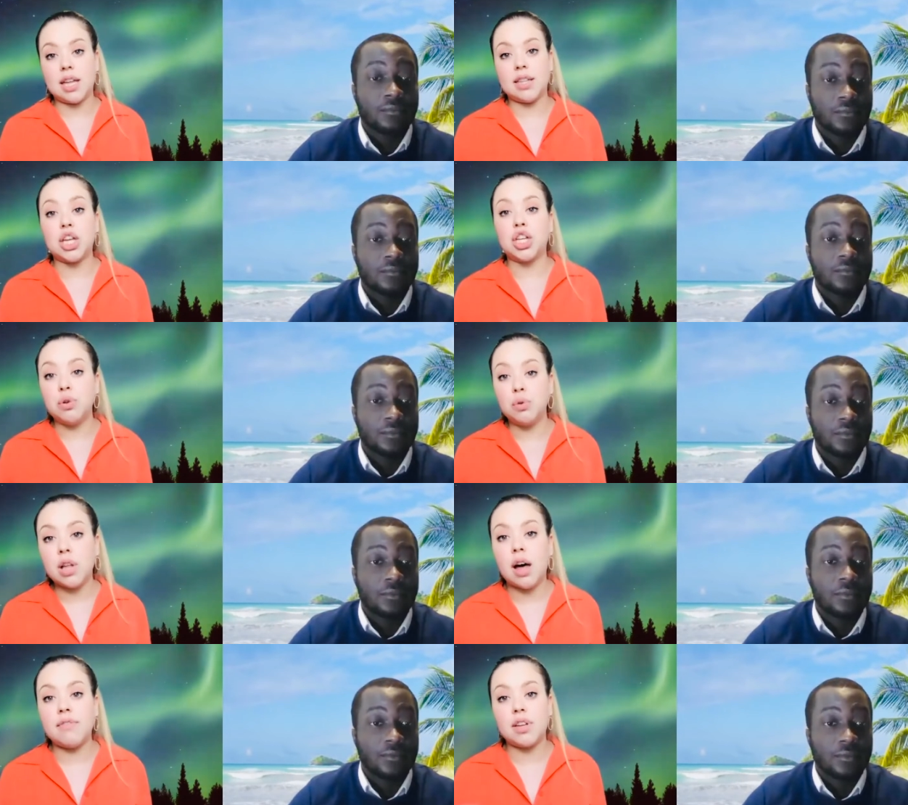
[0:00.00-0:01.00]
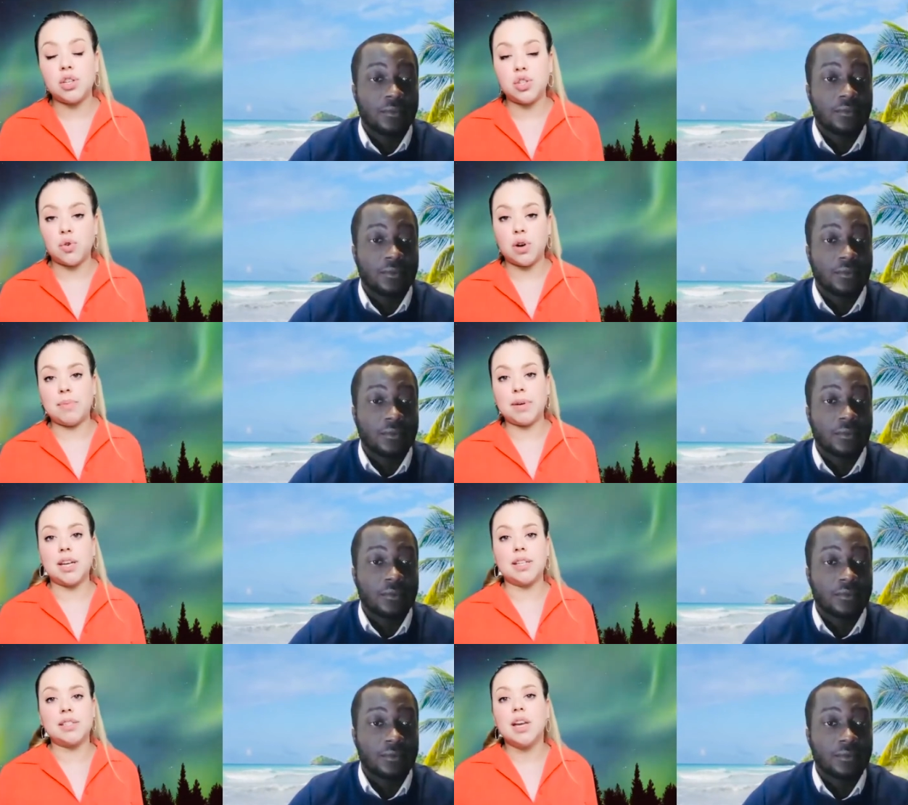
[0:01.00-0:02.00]
Speaker 1: you love and enjoy
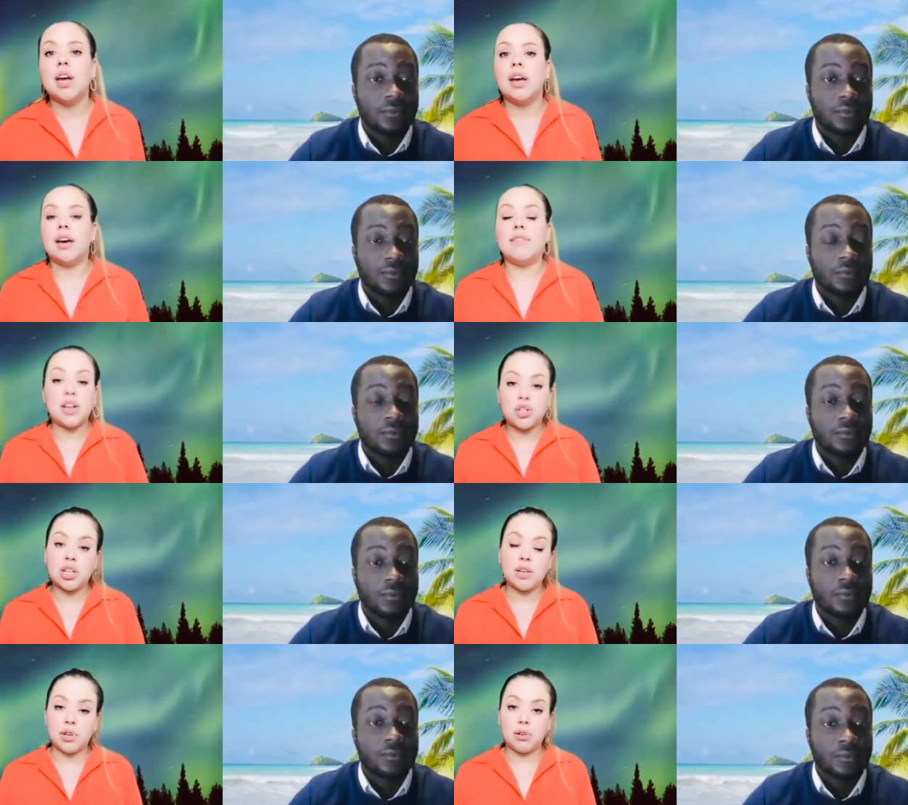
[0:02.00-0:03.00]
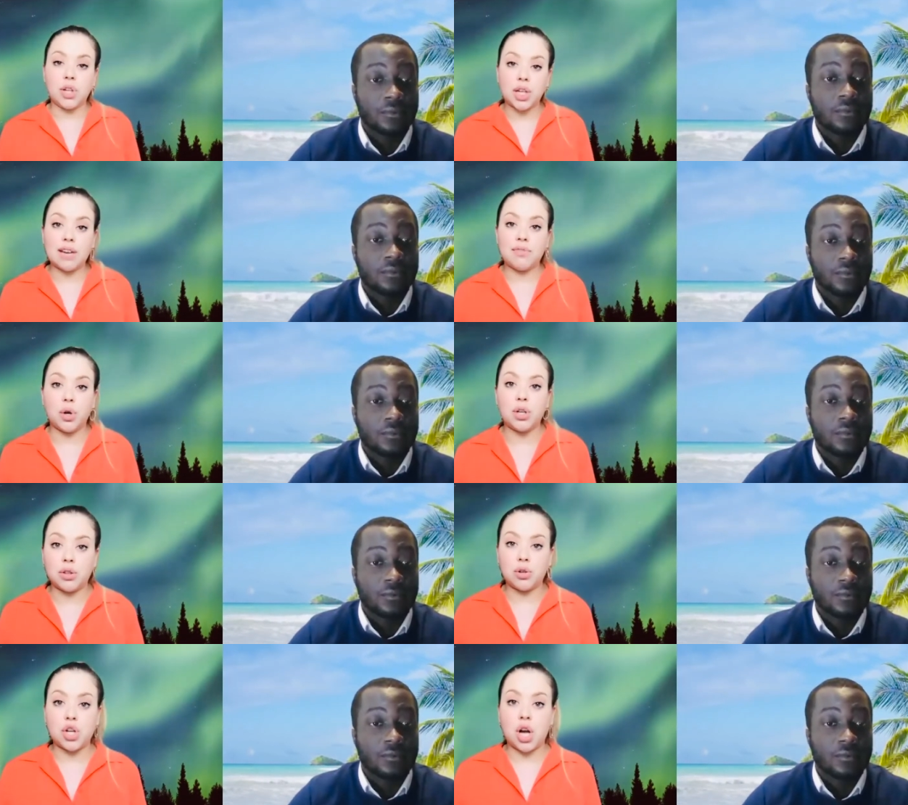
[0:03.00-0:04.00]
because eventually when you're looking for
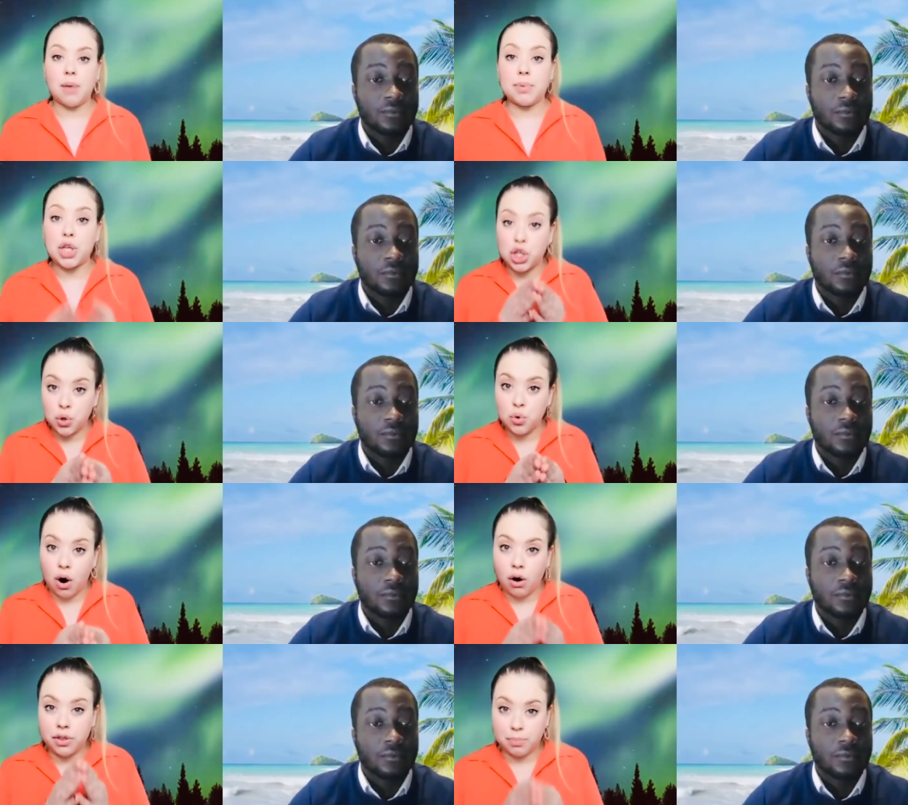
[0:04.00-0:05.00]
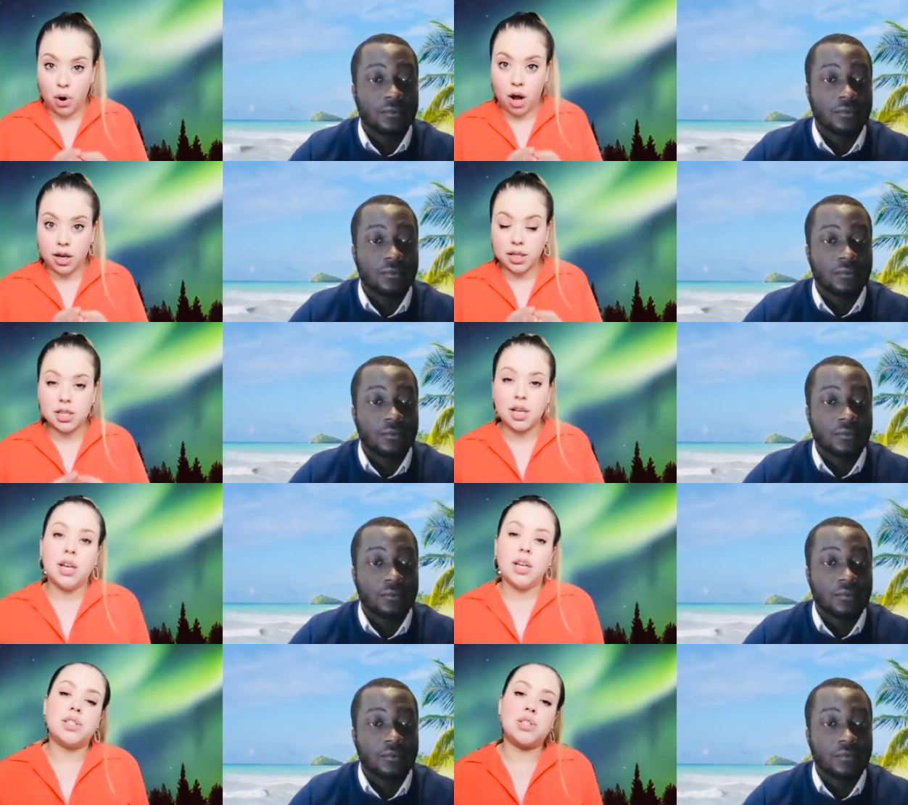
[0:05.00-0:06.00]
another job you are the product
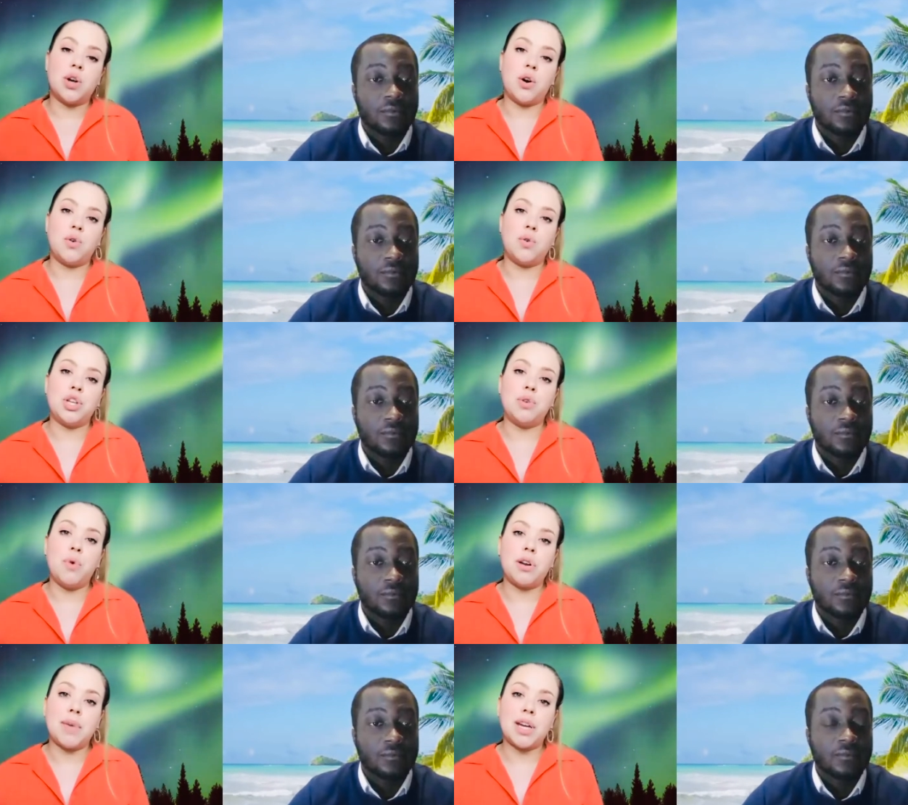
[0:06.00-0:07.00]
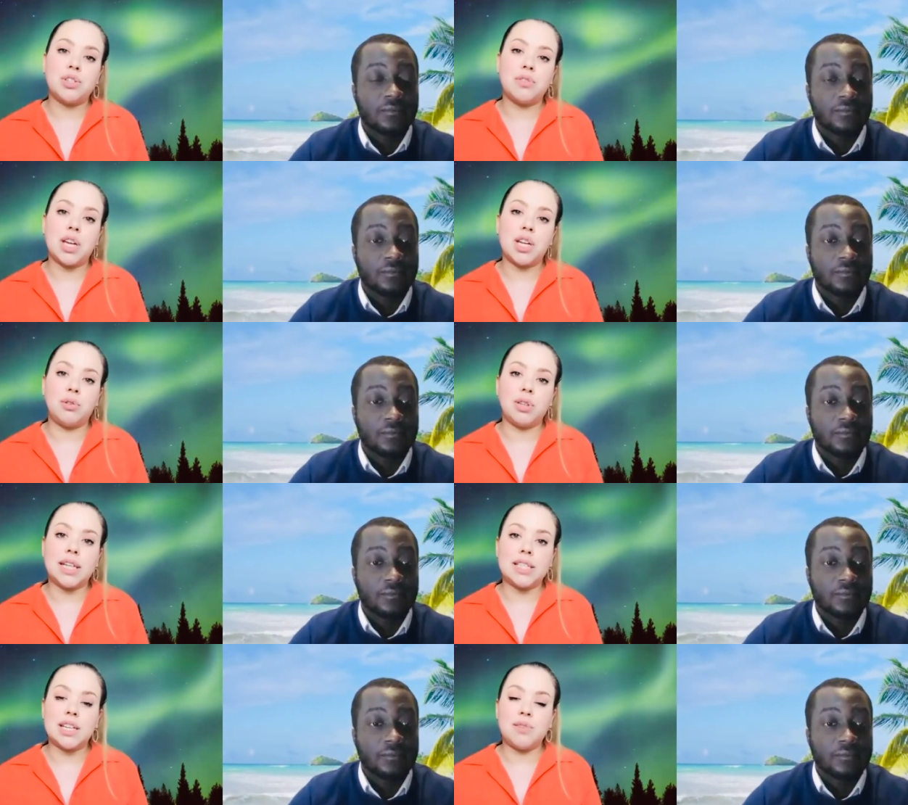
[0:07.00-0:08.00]
so you want to make sure that your
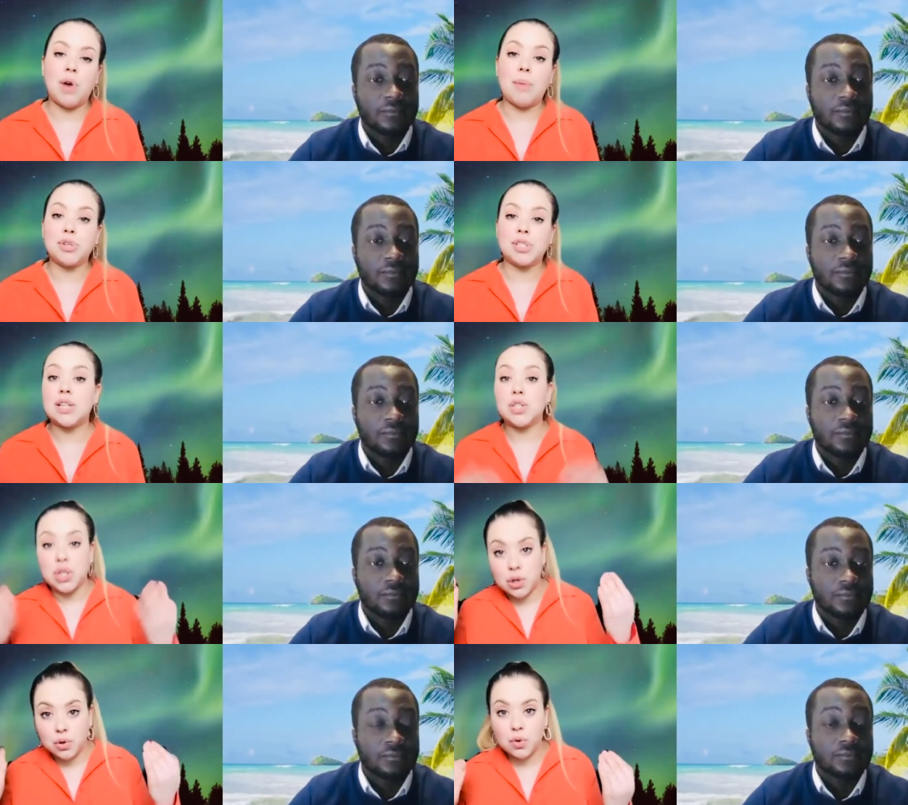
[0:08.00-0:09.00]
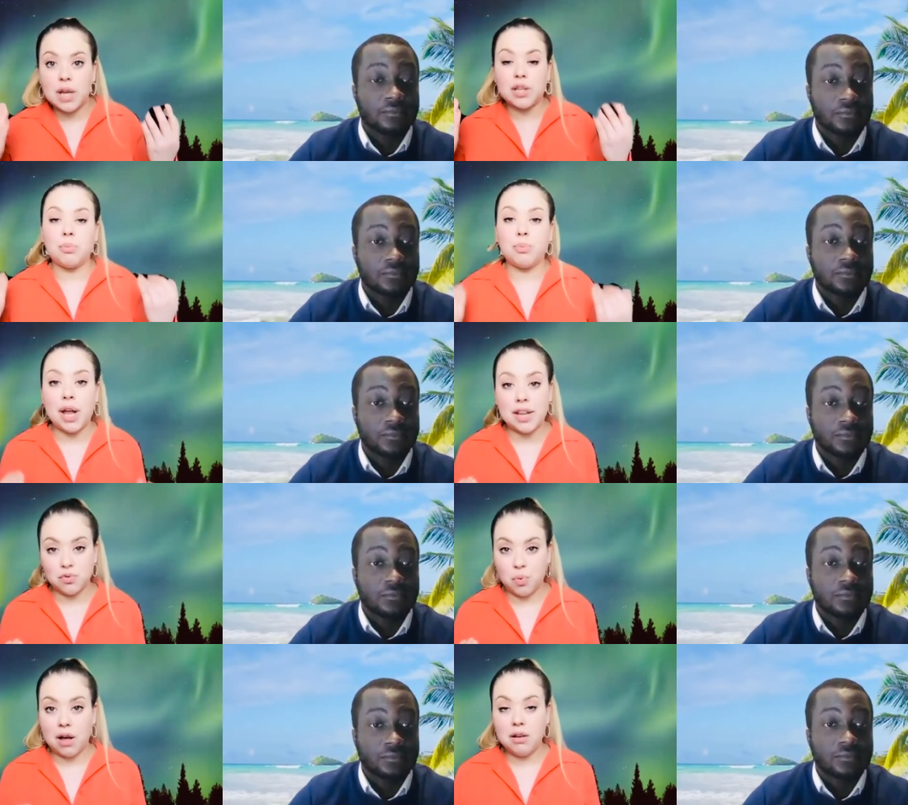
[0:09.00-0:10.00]
linkedin represents you and your brand
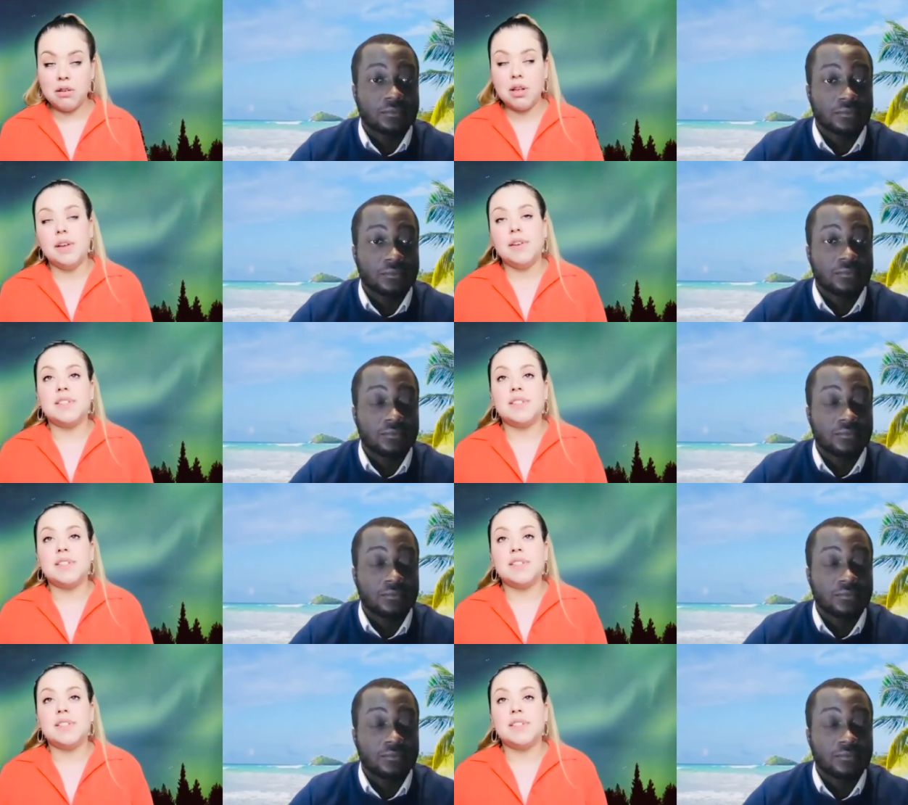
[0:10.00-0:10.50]
well so